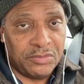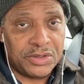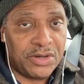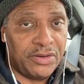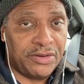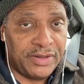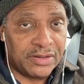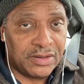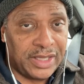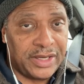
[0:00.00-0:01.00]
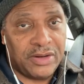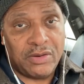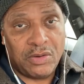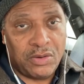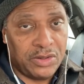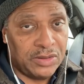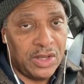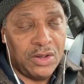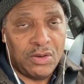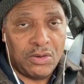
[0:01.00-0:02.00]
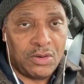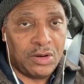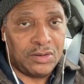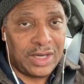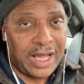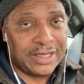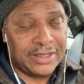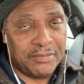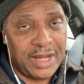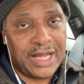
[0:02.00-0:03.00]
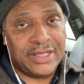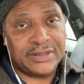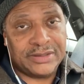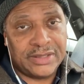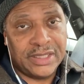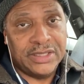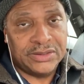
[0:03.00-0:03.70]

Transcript: return the vehicle later or log the miles